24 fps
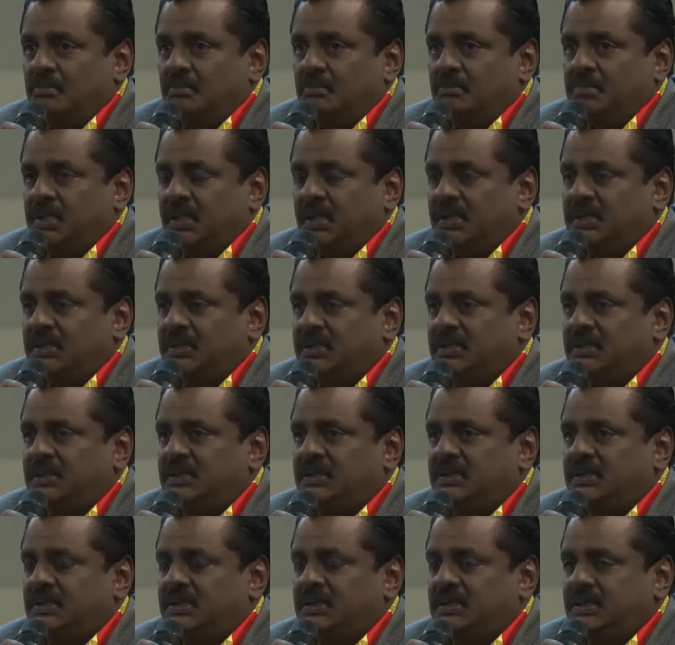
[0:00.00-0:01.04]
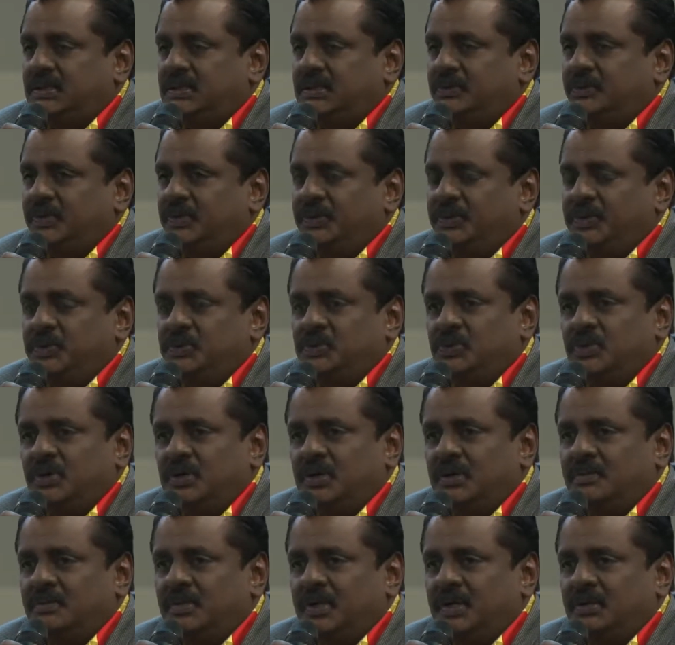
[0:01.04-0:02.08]
But when we
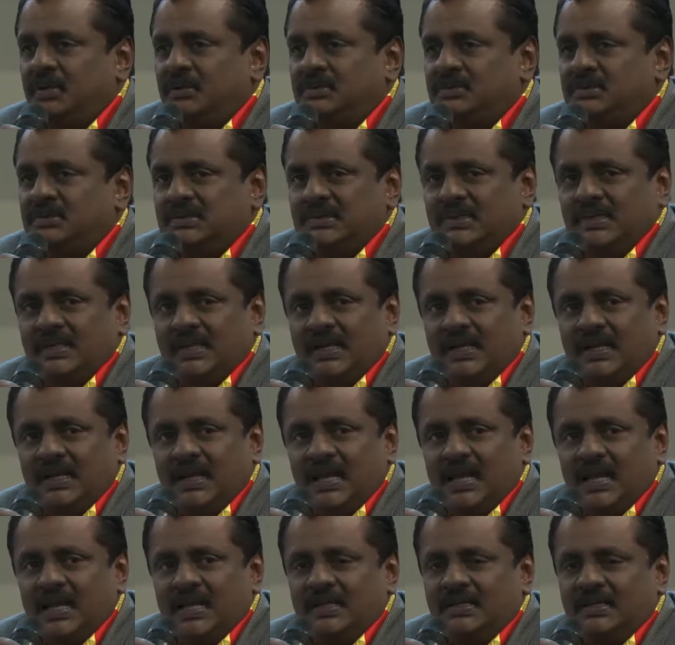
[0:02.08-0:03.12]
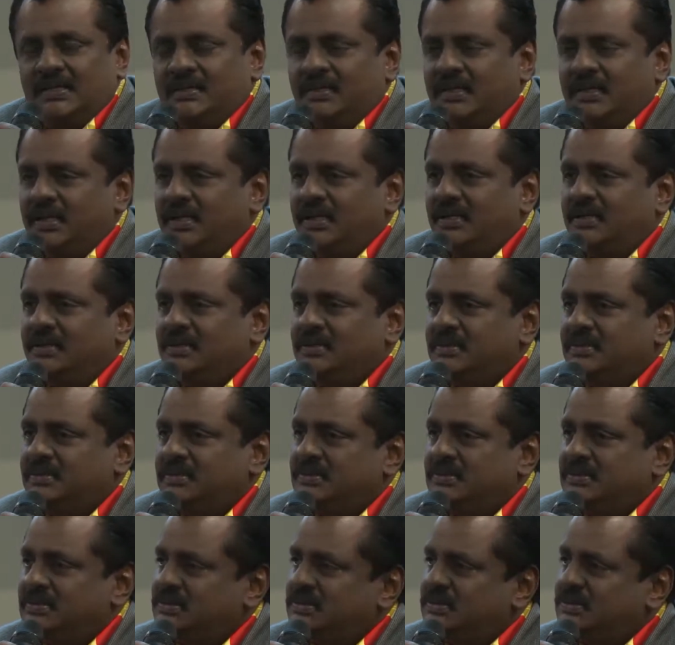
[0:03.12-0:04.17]
talk about cleaner and green
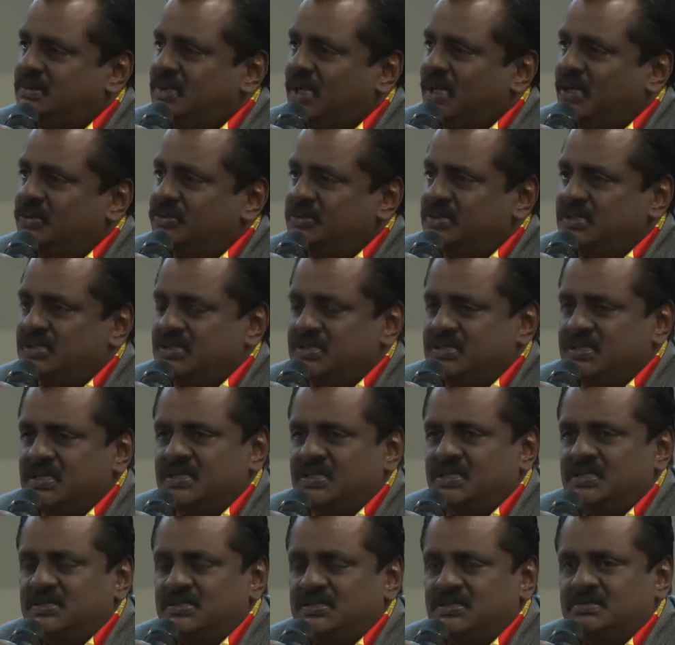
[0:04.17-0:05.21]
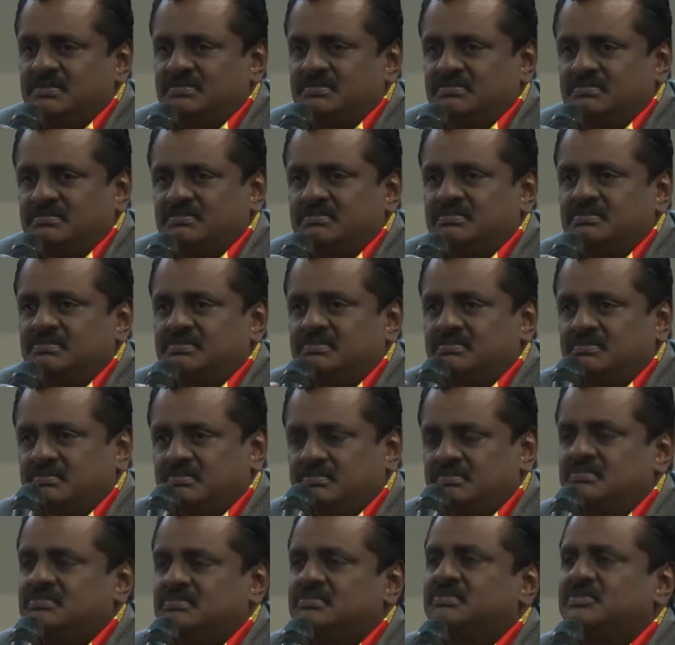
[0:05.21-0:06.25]
towns and cities,
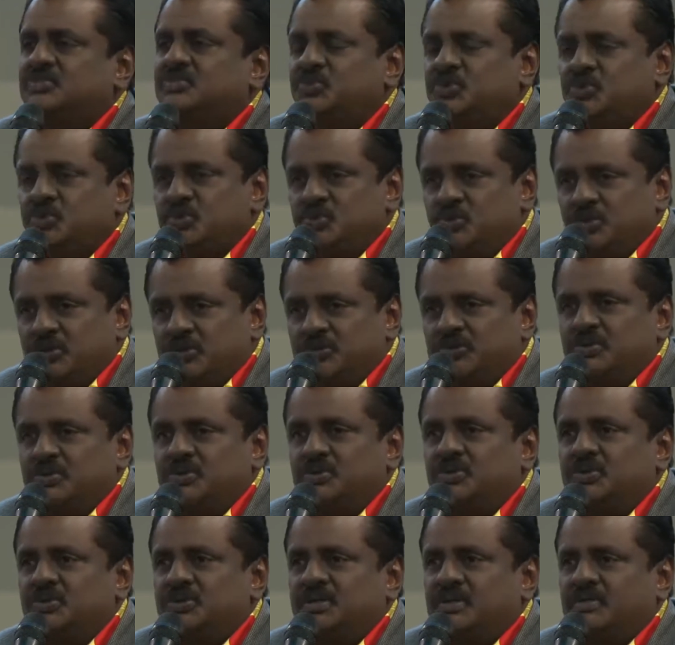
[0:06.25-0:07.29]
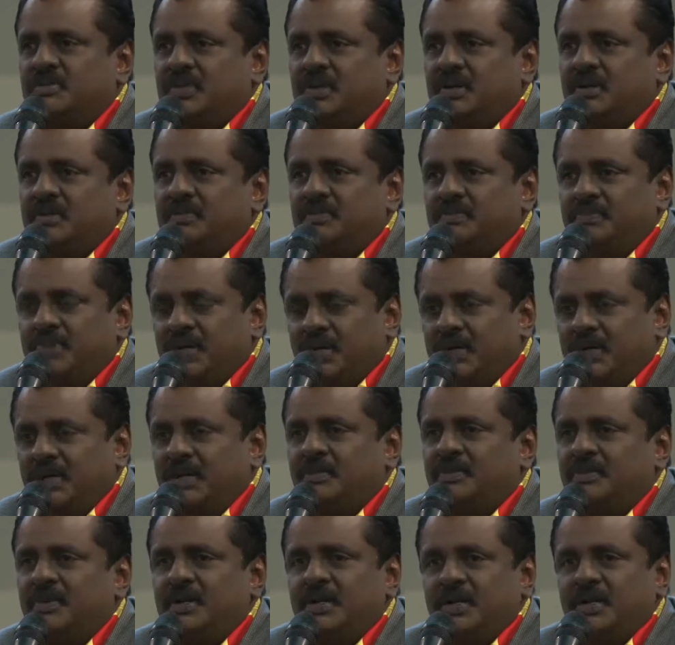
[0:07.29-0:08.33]
we should also talk about
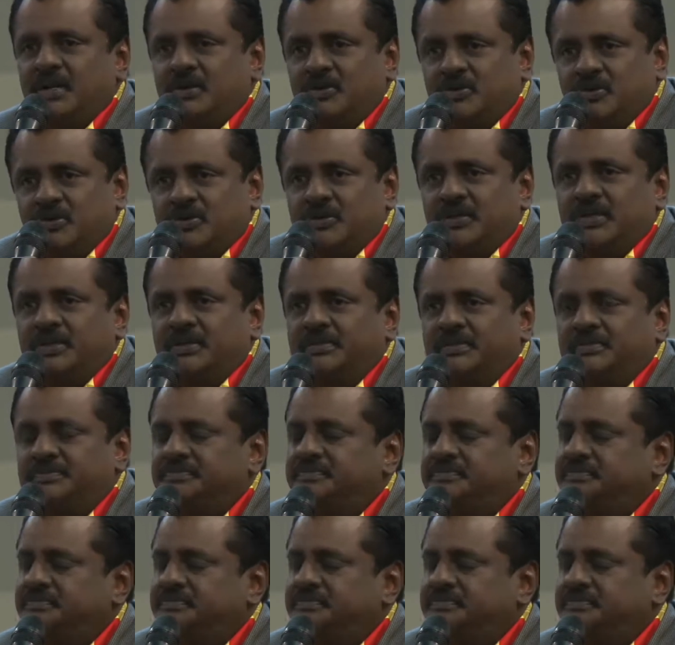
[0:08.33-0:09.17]
peri-urban and rural.